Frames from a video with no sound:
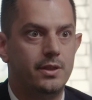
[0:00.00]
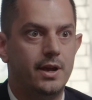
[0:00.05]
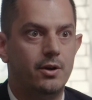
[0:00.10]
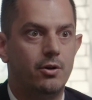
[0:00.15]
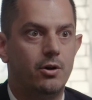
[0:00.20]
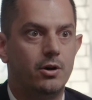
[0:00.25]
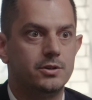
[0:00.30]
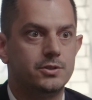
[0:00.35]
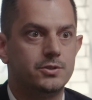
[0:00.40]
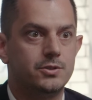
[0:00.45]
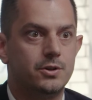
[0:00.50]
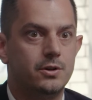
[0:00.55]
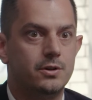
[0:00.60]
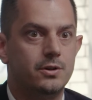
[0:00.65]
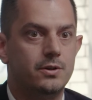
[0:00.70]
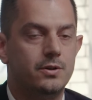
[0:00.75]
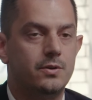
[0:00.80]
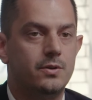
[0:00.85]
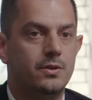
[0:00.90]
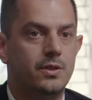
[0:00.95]
There are
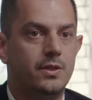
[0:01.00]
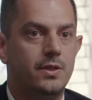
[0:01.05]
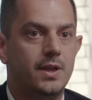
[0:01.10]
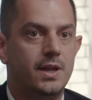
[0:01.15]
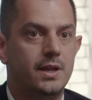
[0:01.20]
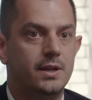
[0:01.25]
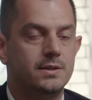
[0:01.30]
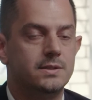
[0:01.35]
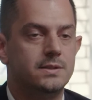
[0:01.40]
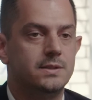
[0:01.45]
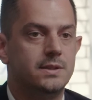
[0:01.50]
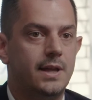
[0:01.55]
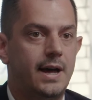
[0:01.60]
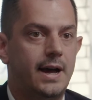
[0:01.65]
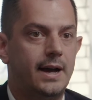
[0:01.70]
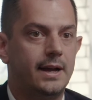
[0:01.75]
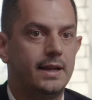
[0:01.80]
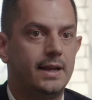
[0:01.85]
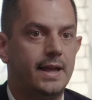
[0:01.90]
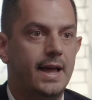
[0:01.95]
certain things
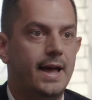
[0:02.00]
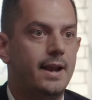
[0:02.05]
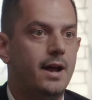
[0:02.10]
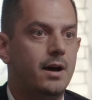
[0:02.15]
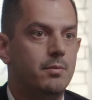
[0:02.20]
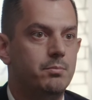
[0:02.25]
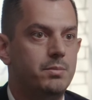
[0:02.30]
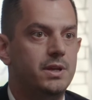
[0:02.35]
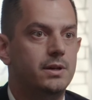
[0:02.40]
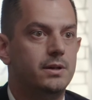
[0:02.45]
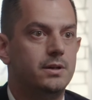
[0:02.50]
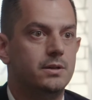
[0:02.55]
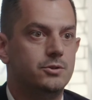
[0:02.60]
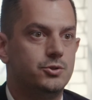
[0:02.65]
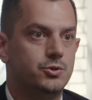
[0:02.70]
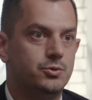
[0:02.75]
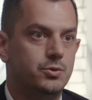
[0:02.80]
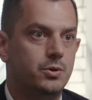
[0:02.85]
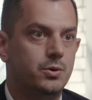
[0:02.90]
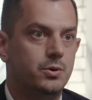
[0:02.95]
that cannot be
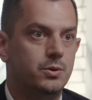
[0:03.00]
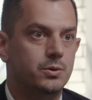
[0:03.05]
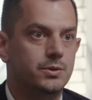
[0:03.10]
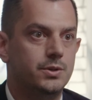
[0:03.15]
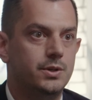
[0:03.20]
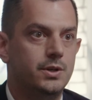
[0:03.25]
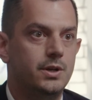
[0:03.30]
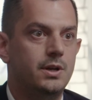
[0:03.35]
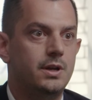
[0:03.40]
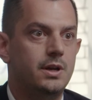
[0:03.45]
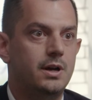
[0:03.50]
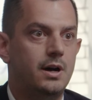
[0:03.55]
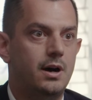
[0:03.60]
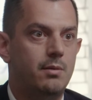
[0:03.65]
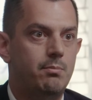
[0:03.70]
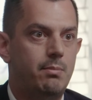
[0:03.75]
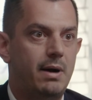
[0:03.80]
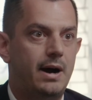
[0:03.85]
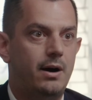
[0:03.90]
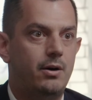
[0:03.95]
controlled
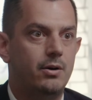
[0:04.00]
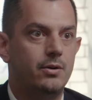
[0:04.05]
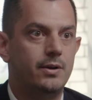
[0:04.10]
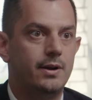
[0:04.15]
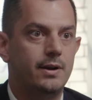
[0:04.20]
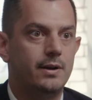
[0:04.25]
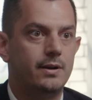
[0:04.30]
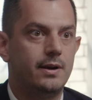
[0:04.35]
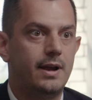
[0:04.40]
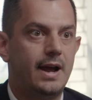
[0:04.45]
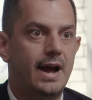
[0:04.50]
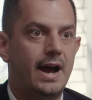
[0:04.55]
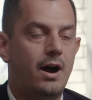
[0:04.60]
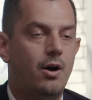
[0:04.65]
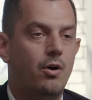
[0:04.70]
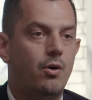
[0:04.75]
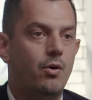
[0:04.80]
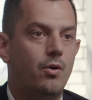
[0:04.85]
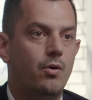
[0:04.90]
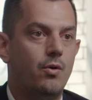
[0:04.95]
about
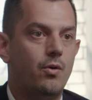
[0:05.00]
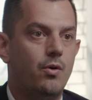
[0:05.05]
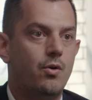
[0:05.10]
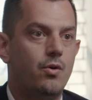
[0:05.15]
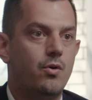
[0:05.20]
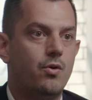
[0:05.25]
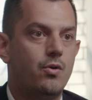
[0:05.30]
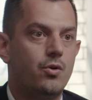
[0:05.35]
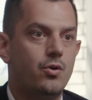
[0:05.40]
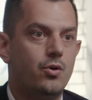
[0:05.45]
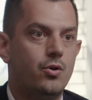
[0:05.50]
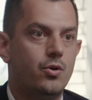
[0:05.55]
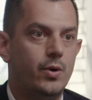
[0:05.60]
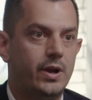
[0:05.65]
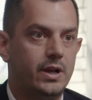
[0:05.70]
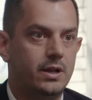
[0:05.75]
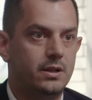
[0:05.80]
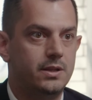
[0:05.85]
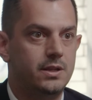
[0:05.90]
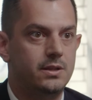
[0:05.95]
how
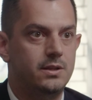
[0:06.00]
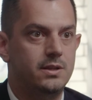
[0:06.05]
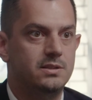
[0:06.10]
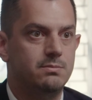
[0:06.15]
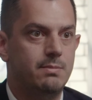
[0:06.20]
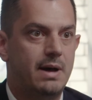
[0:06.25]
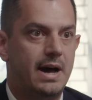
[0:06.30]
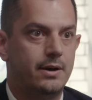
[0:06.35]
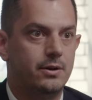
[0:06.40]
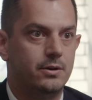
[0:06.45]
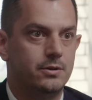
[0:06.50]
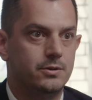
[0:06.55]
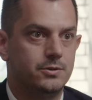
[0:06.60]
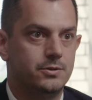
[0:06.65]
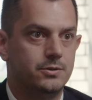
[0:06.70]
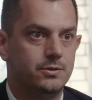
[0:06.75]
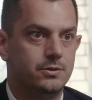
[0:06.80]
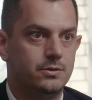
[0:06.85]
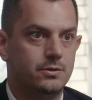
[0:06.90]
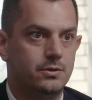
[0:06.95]
quickly these
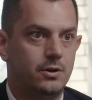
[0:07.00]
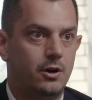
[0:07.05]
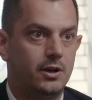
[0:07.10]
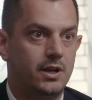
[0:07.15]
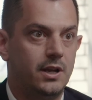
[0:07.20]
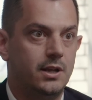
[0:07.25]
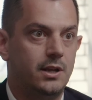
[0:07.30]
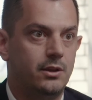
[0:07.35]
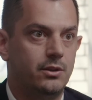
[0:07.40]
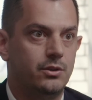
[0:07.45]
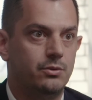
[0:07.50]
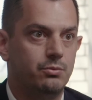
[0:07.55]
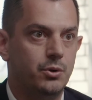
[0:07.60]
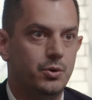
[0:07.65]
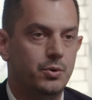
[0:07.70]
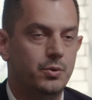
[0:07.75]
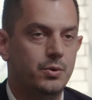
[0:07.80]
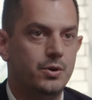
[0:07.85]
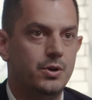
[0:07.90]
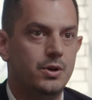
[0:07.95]
matters are getting
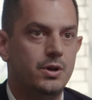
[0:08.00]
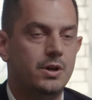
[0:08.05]
through.